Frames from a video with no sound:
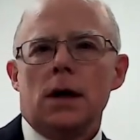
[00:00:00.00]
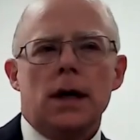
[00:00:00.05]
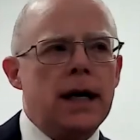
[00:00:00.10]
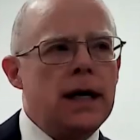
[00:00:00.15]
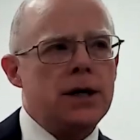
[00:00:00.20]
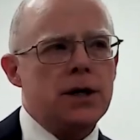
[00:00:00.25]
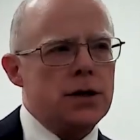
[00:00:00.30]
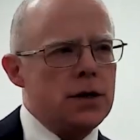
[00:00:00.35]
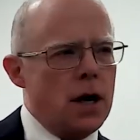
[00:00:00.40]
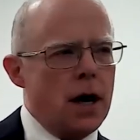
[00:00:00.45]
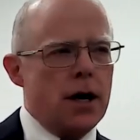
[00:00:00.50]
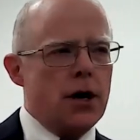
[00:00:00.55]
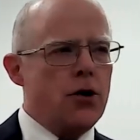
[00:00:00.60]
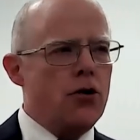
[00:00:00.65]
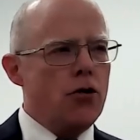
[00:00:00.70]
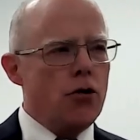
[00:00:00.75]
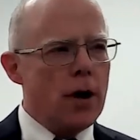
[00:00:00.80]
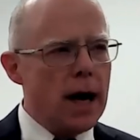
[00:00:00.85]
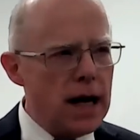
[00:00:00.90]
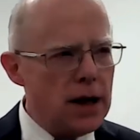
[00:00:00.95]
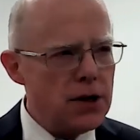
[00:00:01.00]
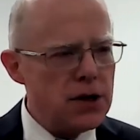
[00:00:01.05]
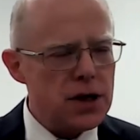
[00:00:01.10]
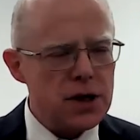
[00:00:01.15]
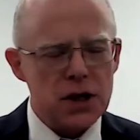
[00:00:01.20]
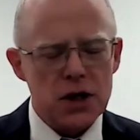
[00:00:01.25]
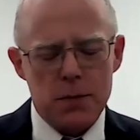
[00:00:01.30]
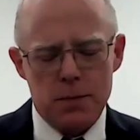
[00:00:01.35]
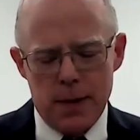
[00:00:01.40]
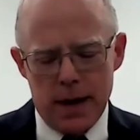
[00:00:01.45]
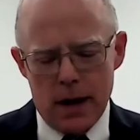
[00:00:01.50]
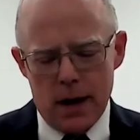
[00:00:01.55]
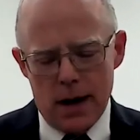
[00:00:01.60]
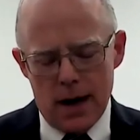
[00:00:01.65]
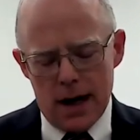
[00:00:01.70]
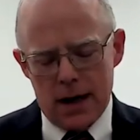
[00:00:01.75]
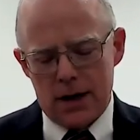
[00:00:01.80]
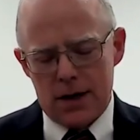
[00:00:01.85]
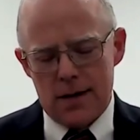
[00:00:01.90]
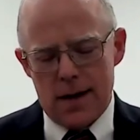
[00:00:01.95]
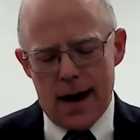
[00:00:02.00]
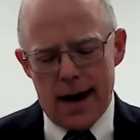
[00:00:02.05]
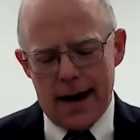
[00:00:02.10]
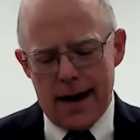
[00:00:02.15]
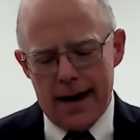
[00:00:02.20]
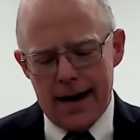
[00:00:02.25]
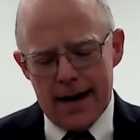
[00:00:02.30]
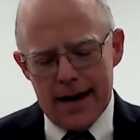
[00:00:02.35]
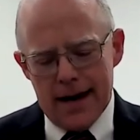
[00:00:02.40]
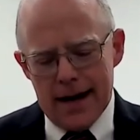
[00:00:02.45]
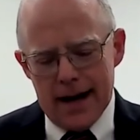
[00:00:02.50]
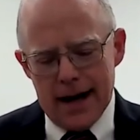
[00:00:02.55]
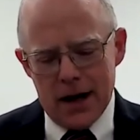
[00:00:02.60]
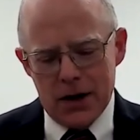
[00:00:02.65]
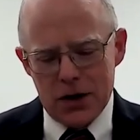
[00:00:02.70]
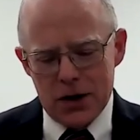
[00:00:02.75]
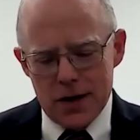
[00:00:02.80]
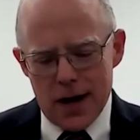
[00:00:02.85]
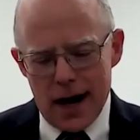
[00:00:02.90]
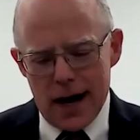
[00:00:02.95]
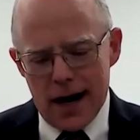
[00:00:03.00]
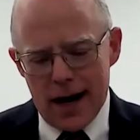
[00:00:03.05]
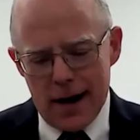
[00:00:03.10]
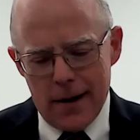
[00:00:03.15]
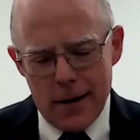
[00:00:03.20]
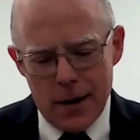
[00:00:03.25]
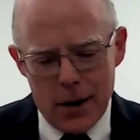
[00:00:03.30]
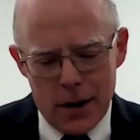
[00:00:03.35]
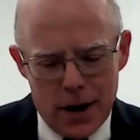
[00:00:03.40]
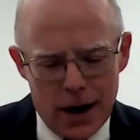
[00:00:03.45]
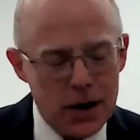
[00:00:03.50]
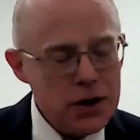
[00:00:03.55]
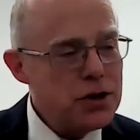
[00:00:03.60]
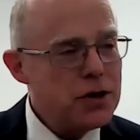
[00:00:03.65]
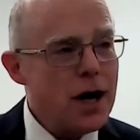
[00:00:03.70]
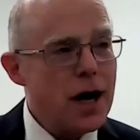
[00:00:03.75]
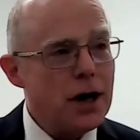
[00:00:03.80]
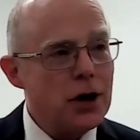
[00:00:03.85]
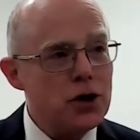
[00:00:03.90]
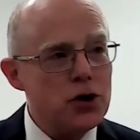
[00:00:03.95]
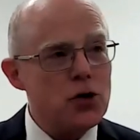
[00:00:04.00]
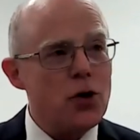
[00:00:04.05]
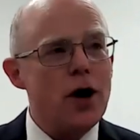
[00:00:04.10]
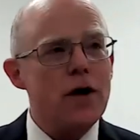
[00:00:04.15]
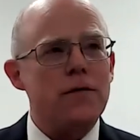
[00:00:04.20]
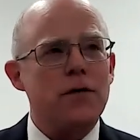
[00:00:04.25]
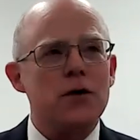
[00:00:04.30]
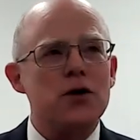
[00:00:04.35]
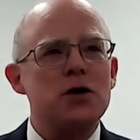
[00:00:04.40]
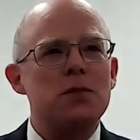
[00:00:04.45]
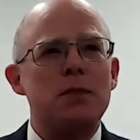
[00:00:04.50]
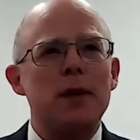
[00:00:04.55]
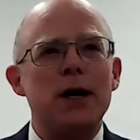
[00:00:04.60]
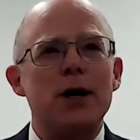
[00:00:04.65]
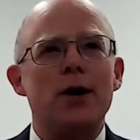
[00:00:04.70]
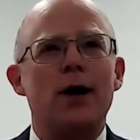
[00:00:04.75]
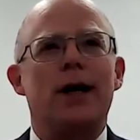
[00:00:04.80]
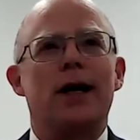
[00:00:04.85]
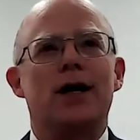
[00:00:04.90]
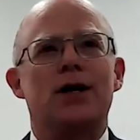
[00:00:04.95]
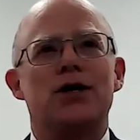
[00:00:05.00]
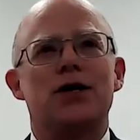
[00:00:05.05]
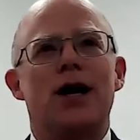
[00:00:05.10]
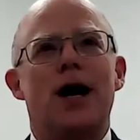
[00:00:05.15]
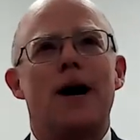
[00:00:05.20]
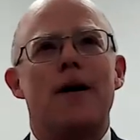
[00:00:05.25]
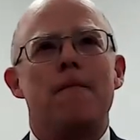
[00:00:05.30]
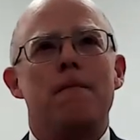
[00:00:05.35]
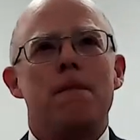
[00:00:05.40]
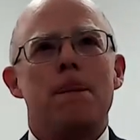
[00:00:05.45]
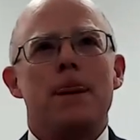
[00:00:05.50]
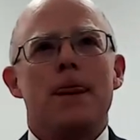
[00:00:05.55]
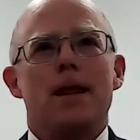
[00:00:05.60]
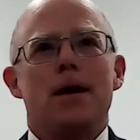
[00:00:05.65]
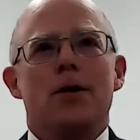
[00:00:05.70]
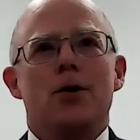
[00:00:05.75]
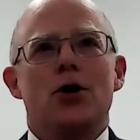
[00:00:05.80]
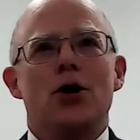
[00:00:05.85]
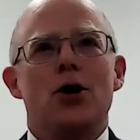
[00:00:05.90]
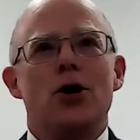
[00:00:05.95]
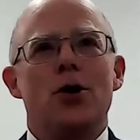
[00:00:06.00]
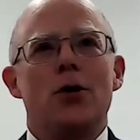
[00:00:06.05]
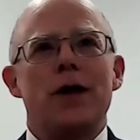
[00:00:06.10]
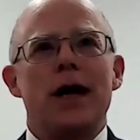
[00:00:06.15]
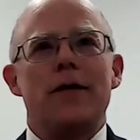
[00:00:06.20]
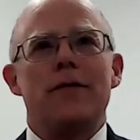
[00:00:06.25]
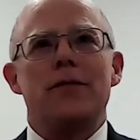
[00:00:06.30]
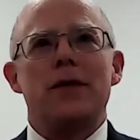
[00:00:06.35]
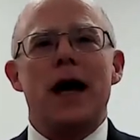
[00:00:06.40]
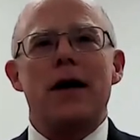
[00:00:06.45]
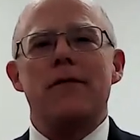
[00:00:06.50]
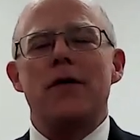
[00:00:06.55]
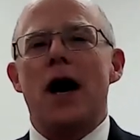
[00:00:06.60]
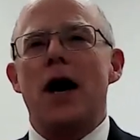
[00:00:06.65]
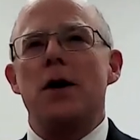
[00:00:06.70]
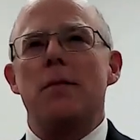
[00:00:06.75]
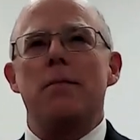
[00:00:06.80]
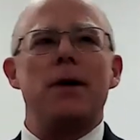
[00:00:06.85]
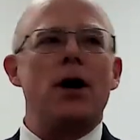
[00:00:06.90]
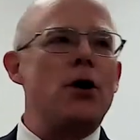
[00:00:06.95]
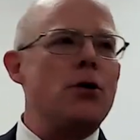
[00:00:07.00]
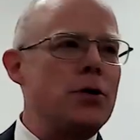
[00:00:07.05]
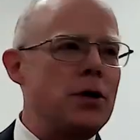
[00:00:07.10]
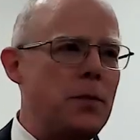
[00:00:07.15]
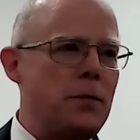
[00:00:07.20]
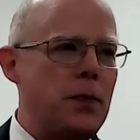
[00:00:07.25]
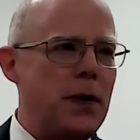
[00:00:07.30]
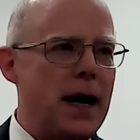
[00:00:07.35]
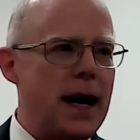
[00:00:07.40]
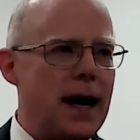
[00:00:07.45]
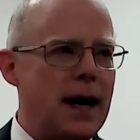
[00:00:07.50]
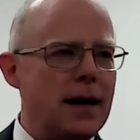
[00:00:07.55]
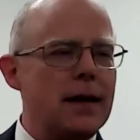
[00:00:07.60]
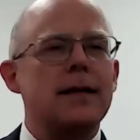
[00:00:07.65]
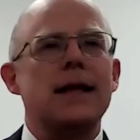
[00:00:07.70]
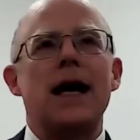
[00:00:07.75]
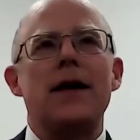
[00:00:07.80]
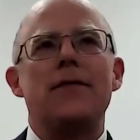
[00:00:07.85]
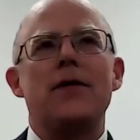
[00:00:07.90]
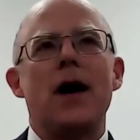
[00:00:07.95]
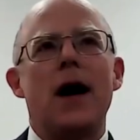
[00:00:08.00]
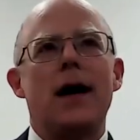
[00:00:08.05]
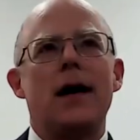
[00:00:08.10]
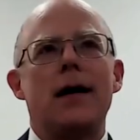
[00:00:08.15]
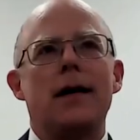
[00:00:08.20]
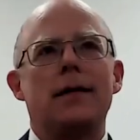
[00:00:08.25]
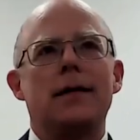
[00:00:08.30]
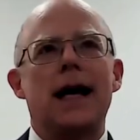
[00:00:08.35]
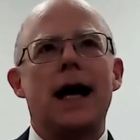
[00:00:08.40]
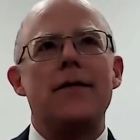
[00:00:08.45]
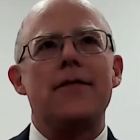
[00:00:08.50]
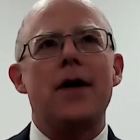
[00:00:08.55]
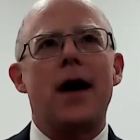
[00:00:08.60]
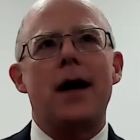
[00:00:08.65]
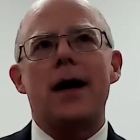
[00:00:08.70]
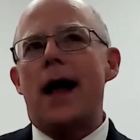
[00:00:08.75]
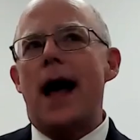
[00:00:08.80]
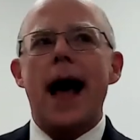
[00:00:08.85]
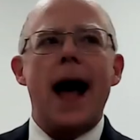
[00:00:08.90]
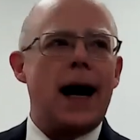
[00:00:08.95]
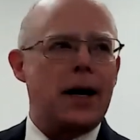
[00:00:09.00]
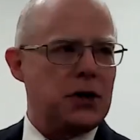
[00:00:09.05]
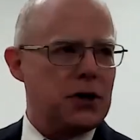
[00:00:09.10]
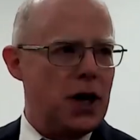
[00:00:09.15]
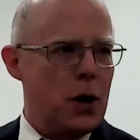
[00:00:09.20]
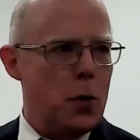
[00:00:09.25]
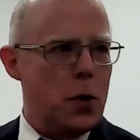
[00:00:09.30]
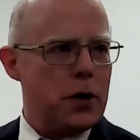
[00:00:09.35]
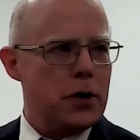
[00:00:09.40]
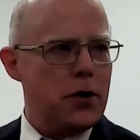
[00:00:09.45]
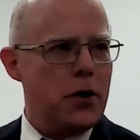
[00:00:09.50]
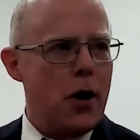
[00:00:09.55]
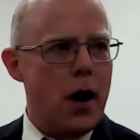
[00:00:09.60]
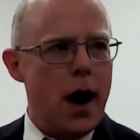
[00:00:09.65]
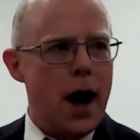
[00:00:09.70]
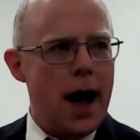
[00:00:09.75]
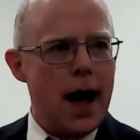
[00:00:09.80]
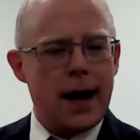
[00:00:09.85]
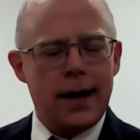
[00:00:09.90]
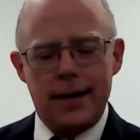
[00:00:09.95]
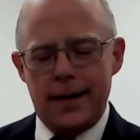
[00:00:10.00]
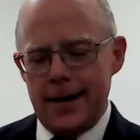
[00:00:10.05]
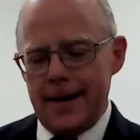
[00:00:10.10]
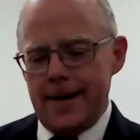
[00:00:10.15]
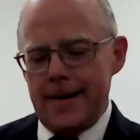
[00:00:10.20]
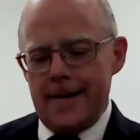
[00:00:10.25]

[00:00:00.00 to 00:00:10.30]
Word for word: It's not a gracious spirit. It's not a it's not a it's not a joyful spirit. It's a you know they they've got a bone to pick. They've got a they've got an axe they want to grind.